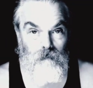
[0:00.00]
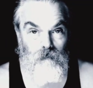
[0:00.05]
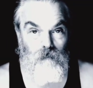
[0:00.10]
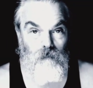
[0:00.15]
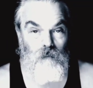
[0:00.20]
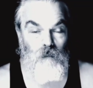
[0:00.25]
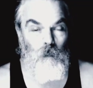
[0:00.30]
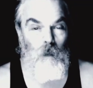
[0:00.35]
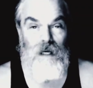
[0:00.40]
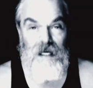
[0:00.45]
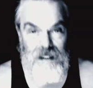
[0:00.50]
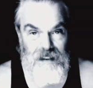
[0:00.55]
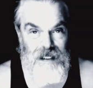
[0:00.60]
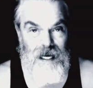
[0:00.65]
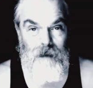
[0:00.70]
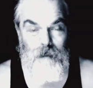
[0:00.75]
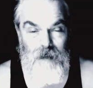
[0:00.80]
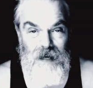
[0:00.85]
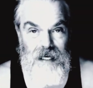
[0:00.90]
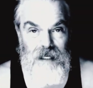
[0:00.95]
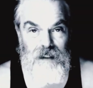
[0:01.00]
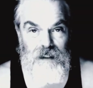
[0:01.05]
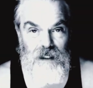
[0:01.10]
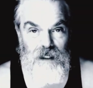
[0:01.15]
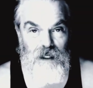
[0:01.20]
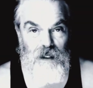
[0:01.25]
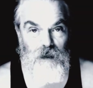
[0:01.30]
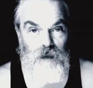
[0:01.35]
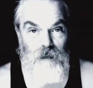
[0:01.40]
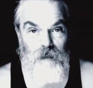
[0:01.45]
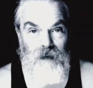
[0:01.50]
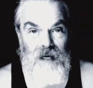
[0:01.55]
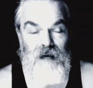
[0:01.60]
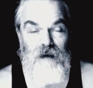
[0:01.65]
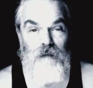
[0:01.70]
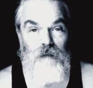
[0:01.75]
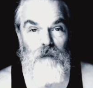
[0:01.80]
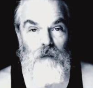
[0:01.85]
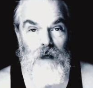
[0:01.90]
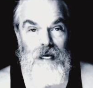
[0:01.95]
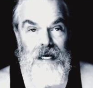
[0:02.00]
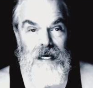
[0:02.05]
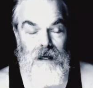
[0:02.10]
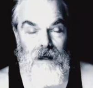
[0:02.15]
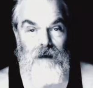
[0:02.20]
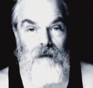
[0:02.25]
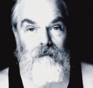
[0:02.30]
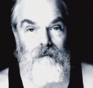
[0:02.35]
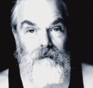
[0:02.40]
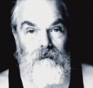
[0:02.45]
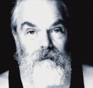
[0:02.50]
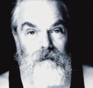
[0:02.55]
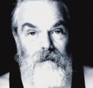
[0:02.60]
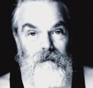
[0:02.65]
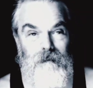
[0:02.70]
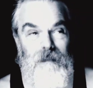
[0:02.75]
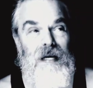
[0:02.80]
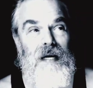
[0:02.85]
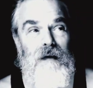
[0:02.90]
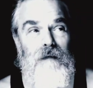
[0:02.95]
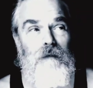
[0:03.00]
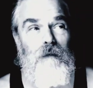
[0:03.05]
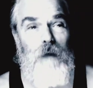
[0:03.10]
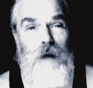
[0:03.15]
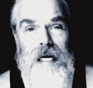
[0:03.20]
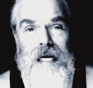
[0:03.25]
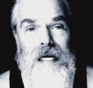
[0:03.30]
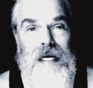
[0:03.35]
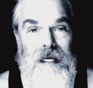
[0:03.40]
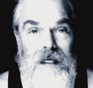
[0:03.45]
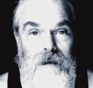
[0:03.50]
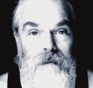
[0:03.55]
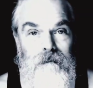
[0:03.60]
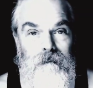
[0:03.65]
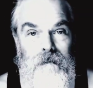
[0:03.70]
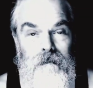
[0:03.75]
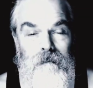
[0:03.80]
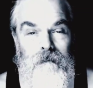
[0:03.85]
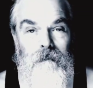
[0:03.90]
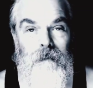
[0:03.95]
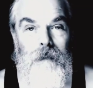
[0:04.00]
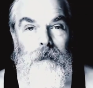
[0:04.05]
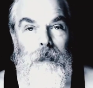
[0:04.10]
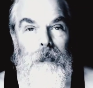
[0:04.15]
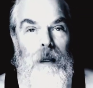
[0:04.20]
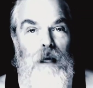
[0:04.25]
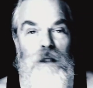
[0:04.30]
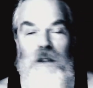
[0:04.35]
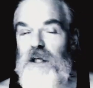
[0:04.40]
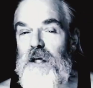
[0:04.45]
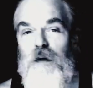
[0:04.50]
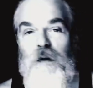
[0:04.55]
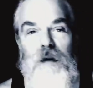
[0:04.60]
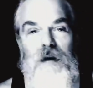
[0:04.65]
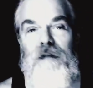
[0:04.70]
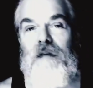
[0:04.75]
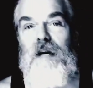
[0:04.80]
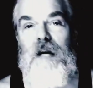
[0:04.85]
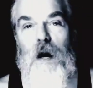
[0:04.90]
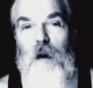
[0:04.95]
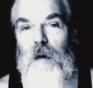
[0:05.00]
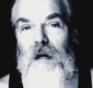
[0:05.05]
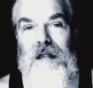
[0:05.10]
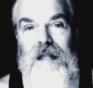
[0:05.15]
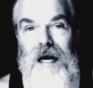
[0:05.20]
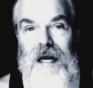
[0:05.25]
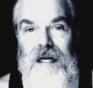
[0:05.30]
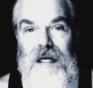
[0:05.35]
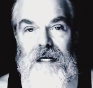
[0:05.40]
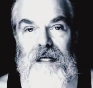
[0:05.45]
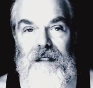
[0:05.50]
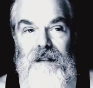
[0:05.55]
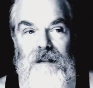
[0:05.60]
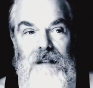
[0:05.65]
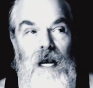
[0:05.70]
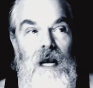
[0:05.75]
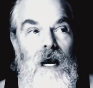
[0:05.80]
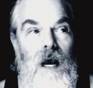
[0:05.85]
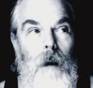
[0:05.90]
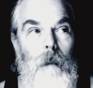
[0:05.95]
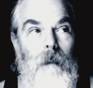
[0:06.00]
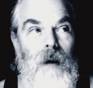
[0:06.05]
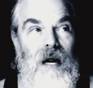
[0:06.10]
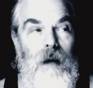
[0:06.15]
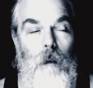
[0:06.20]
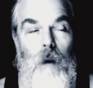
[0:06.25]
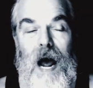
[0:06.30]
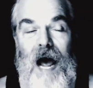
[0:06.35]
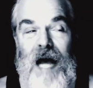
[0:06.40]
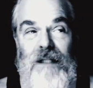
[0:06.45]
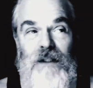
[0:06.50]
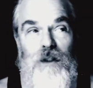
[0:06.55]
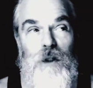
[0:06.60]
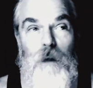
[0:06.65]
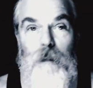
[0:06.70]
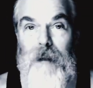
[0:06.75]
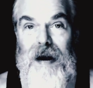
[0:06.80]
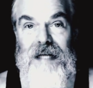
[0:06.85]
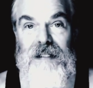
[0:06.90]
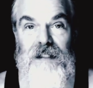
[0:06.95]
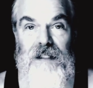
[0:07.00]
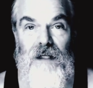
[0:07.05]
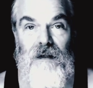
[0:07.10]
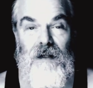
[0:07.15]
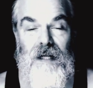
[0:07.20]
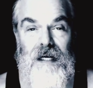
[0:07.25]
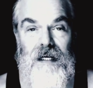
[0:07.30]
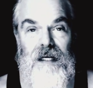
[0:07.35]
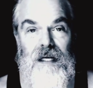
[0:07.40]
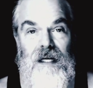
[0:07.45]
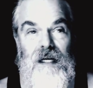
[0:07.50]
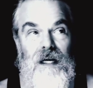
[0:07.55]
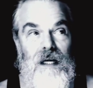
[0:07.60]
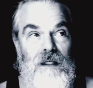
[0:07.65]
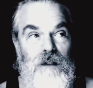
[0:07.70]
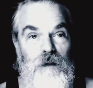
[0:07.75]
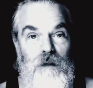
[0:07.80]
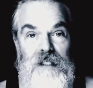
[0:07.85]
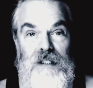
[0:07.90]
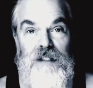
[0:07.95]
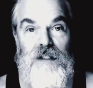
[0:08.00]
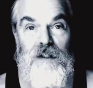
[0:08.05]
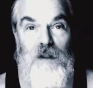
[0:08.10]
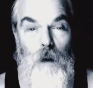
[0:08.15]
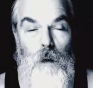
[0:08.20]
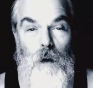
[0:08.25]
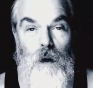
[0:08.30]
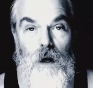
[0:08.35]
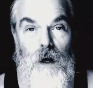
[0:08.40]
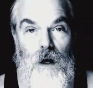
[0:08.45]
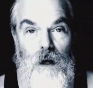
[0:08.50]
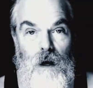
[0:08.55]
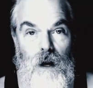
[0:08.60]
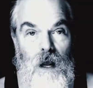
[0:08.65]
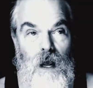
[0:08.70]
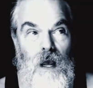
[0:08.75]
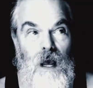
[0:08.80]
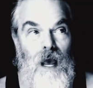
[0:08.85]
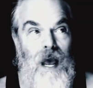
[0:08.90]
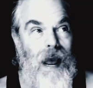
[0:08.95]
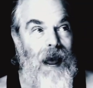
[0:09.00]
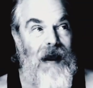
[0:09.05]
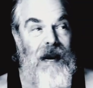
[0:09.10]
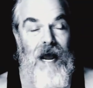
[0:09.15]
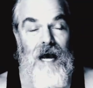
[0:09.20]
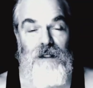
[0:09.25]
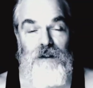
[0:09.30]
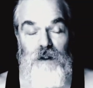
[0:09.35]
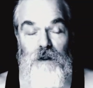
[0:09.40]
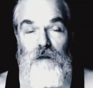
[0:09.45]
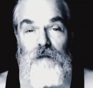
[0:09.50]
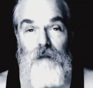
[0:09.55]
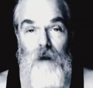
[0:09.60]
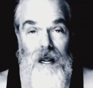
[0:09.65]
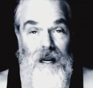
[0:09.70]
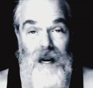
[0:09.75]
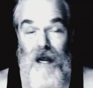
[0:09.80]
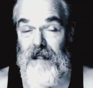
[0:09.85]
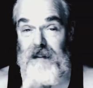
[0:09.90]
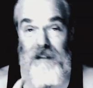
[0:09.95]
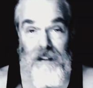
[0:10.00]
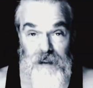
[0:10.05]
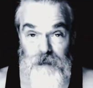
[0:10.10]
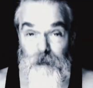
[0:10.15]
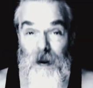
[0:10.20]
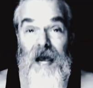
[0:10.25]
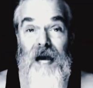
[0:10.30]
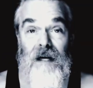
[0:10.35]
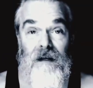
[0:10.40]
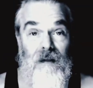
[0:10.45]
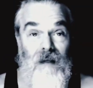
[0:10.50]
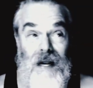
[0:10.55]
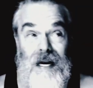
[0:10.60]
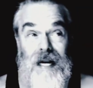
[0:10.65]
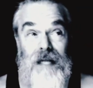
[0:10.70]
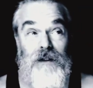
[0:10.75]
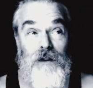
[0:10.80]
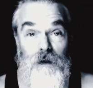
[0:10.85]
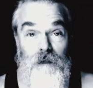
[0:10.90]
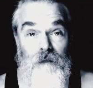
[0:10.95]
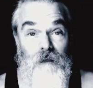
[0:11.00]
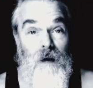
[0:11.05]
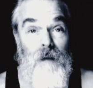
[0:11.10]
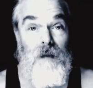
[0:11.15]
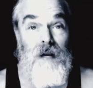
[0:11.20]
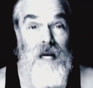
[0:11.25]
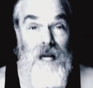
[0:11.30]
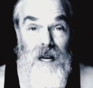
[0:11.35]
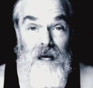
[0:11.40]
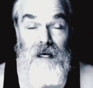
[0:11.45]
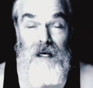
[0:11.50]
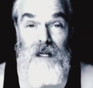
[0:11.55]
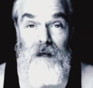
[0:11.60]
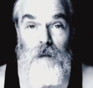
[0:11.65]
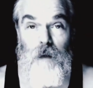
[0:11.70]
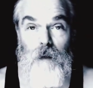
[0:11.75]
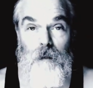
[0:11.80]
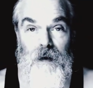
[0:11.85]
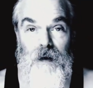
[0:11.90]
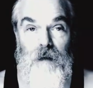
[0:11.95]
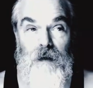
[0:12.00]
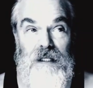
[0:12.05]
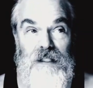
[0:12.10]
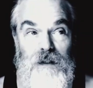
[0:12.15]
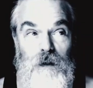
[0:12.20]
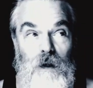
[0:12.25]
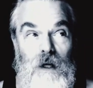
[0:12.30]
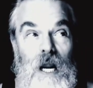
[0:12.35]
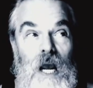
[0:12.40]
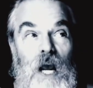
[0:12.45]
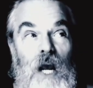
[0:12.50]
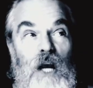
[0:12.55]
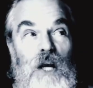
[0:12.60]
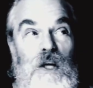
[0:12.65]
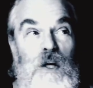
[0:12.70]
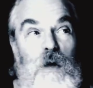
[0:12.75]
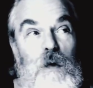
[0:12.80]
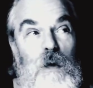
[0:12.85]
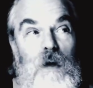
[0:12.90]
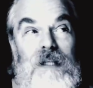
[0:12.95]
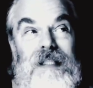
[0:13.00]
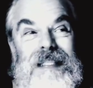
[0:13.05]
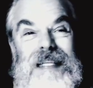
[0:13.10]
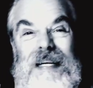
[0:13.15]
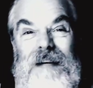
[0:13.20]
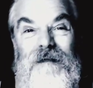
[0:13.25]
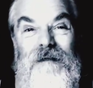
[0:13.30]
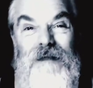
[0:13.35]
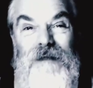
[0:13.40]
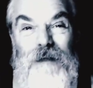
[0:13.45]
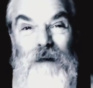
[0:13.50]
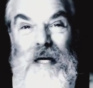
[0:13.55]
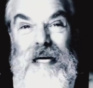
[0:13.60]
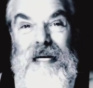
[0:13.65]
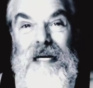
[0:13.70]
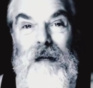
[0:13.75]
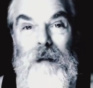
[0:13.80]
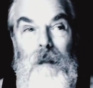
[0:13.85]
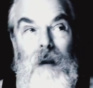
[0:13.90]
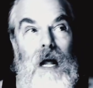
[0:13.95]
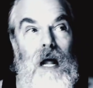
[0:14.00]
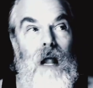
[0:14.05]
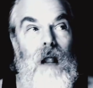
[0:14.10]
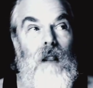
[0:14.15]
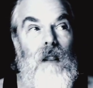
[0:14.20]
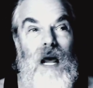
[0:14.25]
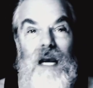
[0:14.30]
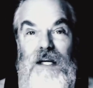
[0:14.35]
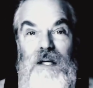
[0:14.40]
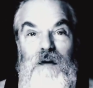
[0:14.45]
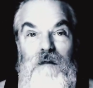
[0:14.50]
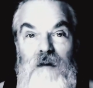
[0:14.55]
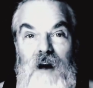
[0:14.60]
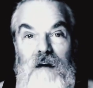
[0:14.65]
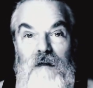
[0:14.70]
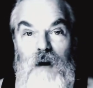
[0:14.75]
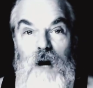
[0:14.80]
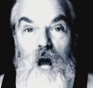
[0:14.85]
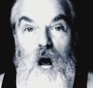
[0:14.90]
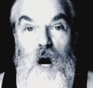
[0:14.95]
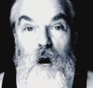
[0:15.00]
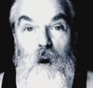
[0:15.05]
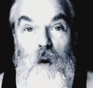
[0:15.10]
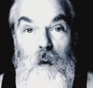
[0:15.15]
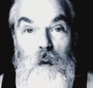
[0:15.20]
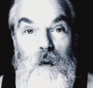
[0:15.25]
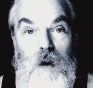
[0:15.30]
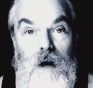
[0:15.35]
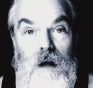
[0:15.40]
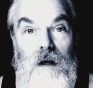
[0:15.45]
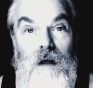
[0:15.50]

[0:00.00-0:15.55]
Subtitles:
What does that mean to you? Being freedom, being free. Do you even know what that is? But as your masculinity is restored, and I suspect that as your femininity will be restored, you will see freedom like you've never known.